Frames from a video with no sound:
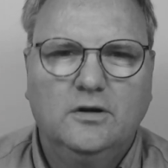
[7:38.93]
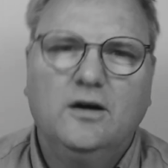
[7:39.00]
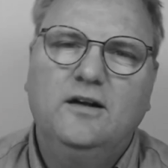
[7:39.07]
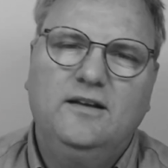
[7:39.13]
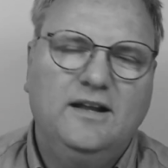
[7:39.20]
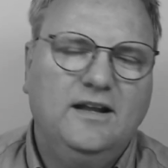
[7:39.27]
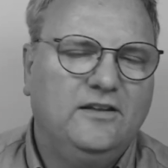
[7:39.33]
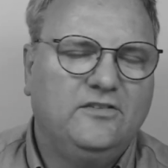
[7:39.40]

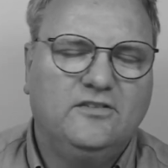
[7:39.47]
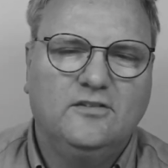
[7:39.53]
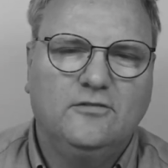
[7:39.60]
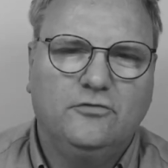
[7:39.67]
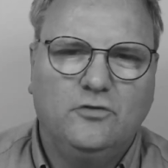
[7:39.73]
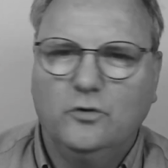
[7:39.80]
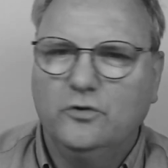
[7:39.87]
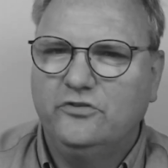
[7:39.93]
Unless,
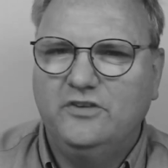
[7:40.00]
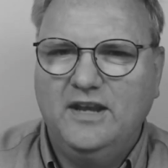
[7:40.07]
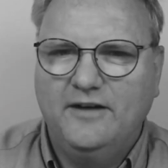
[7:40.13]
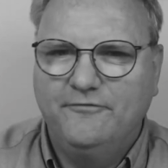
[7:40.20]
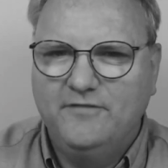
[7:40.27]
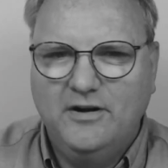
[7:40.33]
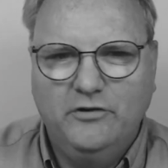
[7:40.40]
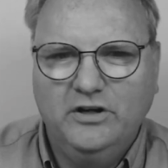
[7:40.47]
of course, they are
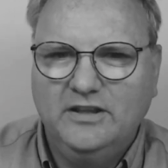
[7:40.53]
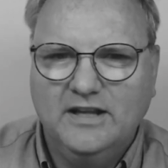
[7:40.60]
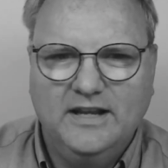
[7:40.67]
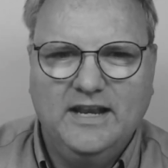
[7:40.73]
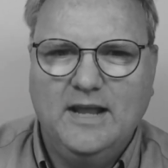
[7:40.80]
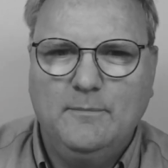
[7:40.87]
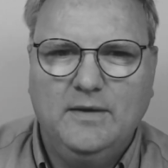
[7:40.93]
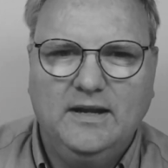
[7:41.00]
very
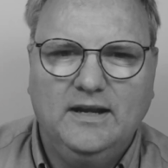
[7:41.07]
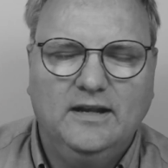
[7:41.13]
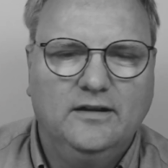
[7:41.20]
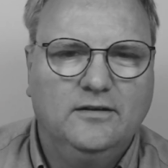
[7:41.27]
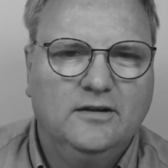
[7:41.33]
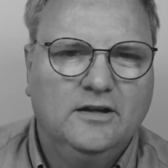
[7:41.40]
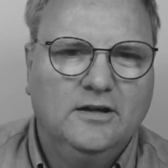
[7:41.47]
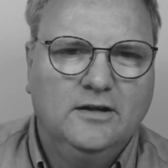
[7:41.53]
dynamic and
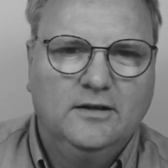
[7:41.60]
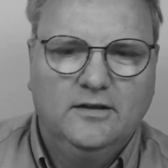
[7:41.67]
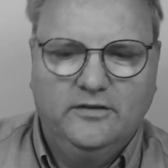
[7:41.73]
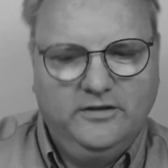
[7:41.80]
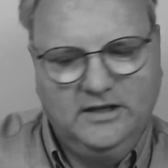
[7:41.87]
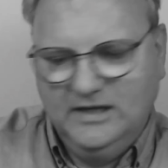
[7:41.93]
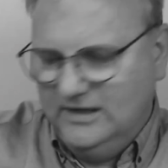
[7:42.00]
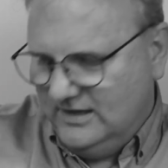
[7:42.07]

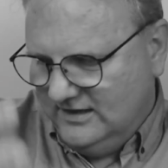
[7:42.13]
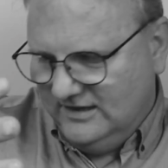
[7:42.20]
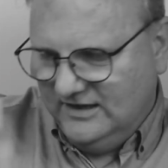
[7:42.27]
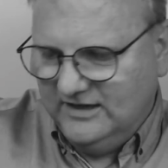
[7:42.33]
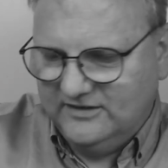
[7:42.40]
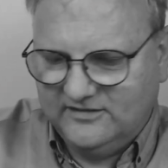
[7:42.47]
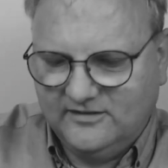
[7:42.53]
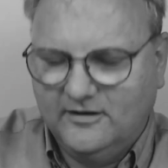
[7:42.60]
the
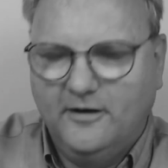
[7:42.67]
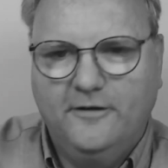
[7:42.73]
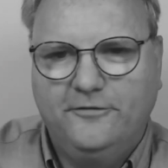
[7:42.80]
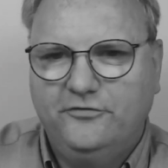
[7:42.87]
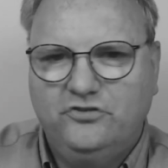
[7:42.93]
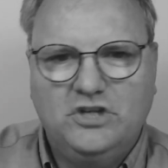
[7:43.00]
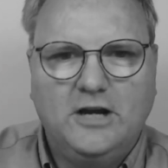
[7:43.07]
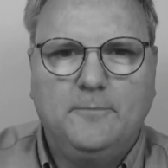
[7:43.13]
list of
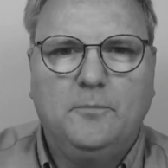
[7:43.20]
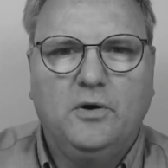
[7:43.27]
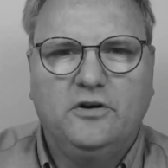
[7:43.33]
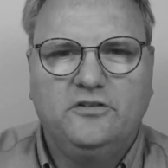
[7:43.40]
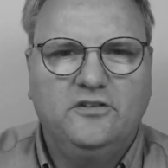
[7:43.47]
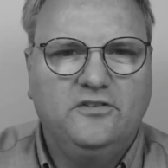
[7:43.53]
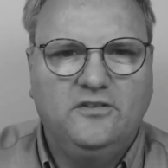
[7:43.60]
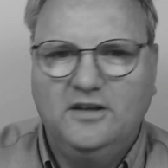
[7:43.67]

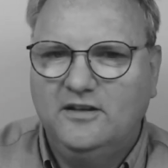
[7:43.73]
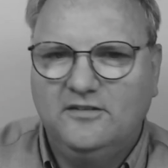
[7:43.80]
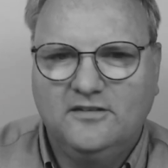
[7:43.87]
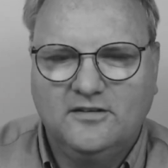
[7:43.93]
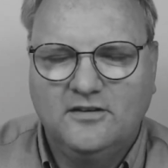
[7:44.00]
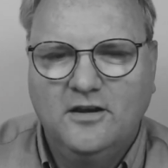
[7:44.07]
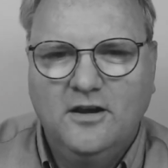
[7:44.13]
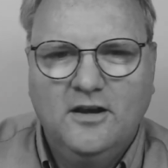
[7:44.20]
checkboxes
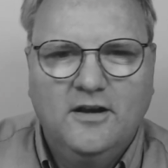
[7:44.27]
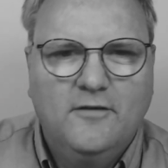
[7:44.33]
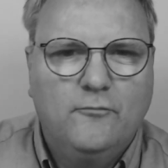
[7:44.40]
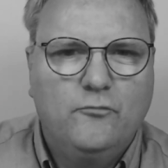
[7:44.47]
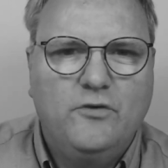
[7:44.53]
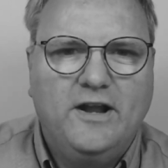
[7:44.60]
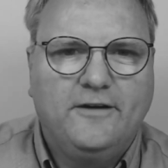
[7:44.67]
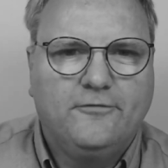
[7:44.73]
is
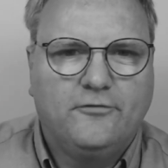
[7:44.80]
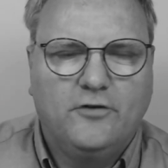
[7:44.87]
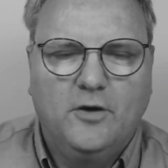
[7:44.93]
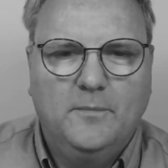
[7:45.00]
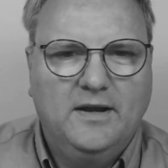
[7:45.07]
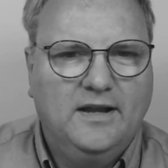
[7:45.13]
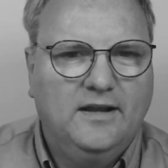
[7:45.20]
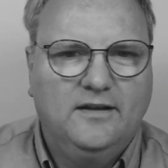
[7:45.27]
read
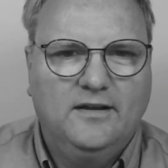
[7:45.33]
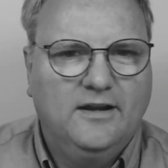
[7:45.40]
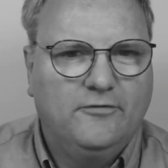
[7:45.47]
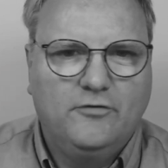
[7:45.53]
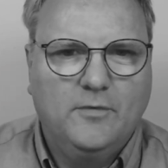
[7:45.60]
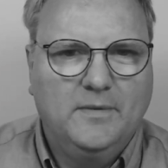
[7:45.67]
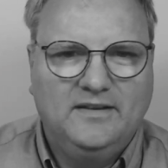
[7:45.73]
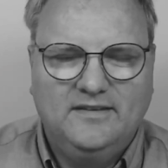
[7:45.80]
from a
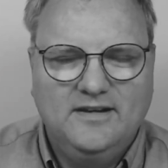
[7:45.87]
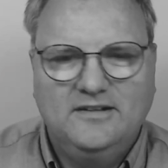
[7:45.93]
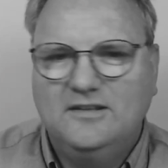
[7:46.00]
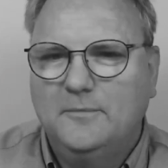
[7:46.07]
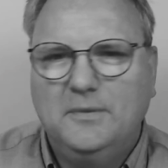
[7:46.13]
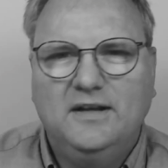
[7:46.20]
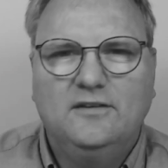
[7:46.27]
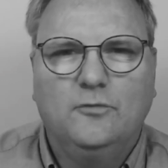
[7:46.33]

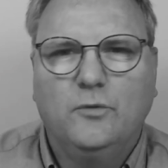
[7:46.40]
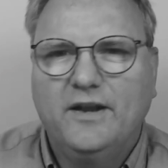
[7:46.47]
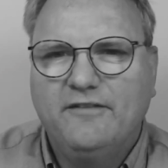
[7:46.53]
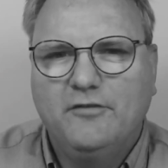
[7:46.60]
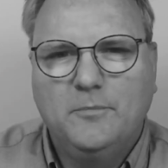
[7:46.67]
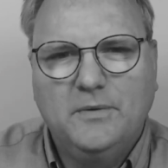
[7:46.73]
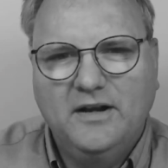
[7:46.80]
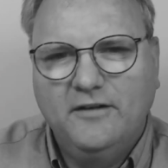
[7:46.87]
database or
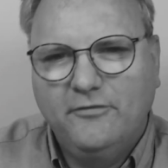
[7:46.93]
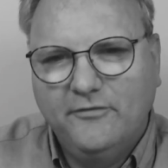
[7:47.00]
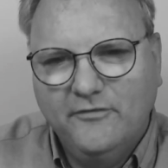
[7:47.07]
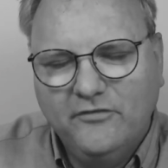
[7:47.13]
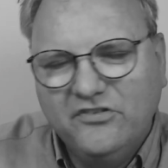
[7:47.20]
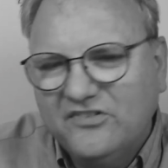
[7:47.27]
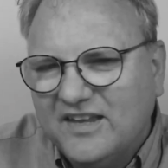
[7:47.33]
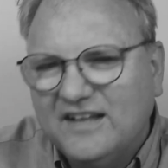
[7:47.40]
whatever. But if
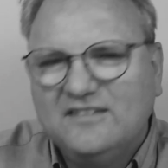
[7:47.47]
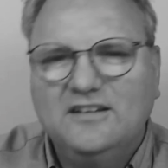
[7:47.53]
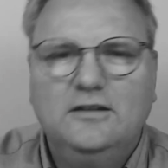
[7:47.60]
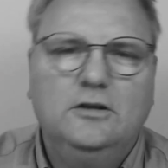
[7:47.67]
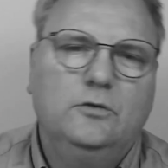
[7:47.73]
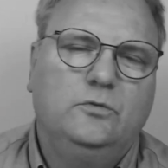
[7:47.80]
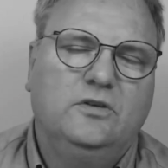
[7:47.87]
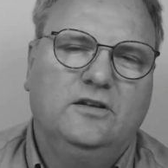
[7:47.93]
static
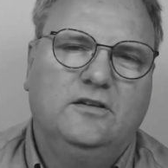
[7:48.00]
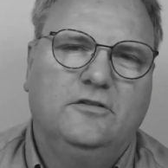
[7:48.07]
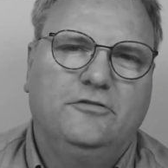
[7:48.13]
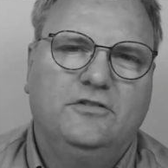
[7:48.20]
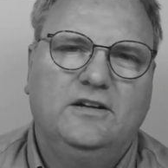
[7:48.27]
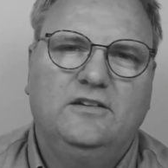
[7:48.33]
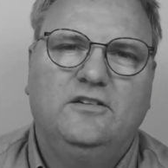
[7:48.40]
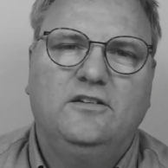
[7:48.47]
user
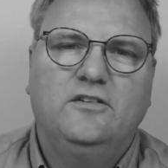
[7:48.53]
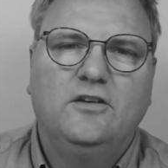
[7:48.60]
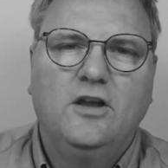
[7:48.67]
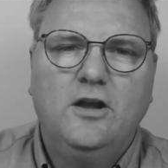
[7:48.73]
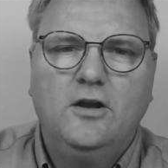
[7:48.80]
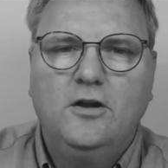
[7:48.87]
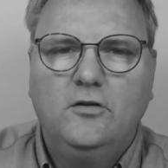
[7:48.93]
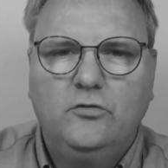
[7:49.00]
interfaces,
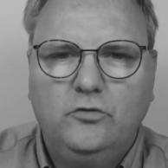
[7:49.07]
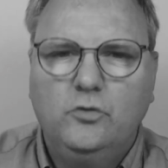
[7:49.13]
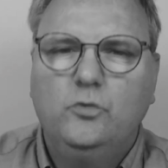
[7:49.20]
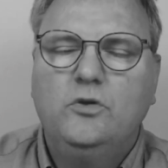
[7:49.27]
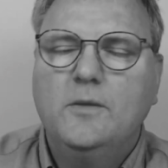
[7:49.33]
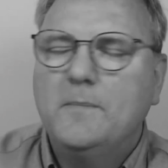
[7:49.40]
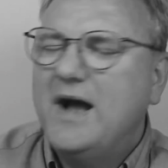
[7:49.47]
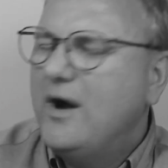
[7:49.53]
do
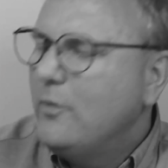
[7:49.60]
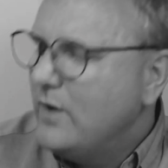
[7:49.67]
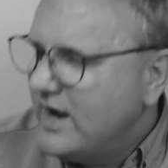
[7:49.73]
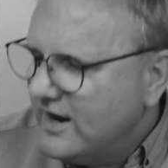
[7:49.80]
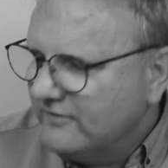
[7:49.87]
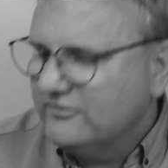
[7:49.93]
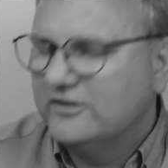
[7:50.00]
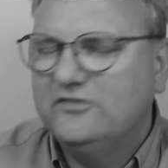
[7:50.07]
them
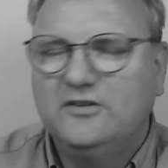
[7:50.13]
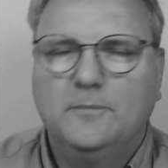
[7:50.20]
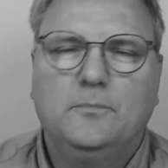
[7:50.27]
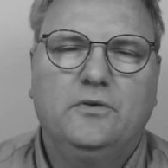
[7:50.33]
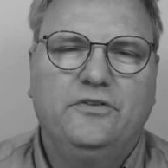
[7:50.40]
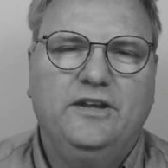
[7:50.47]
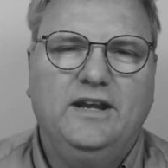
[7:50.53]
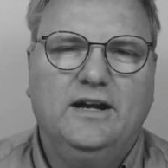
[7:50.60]
however
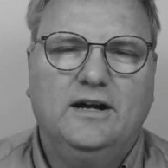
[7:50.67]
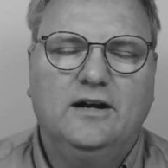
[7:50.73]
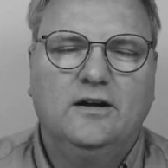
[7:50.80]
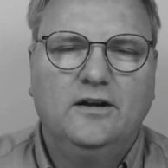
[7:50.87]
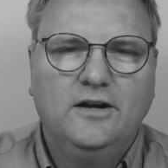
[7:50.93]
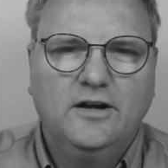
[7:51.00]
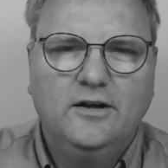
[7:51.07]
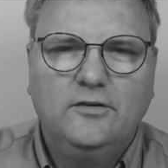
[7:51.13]
simple they are,
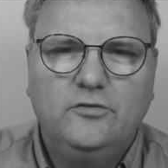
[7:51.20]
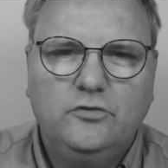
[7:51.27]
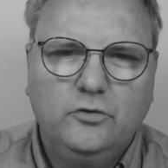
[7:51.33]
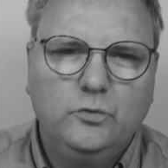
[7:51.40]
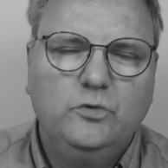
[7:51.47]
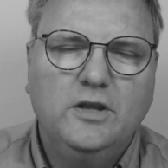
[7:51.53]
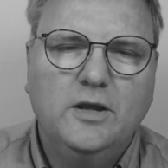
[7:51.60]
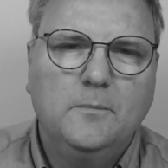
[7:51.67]

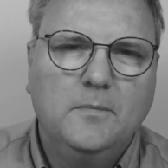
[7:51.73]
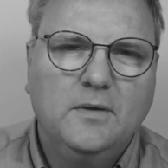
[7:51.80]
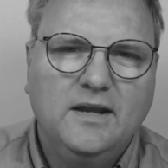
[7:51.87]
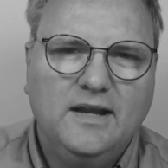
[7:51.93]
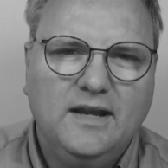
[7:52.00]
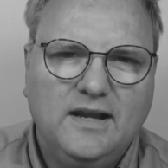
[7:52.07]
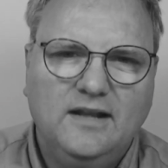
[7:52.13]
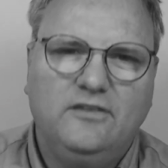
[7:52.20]
do them
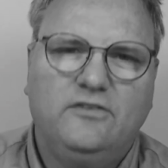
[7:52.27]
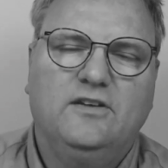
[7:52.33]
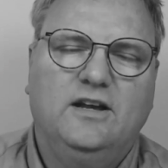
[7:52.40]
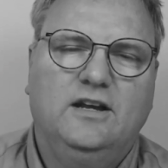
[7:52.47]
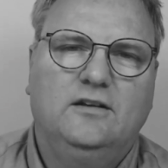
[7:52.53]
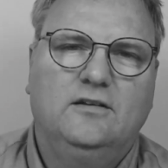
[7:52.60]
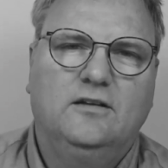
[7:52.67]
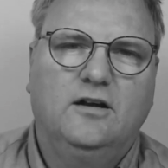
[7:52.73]

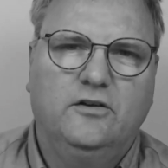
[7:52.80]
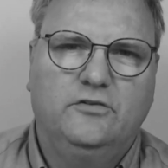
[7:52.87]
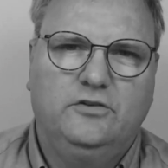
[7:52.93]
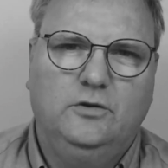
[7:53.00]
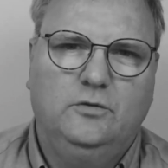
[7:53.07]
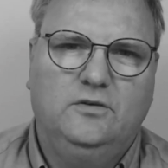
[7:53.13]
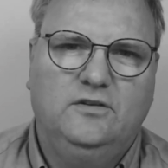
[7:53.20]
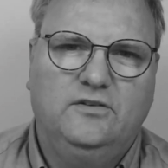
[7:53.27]
inside of
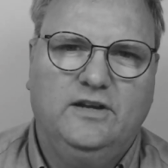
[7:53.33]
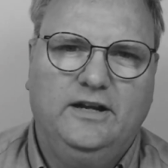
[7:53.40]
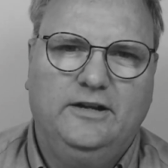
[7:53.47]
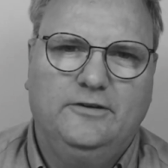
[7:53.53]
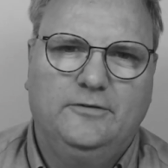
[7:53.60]
Qt Designer.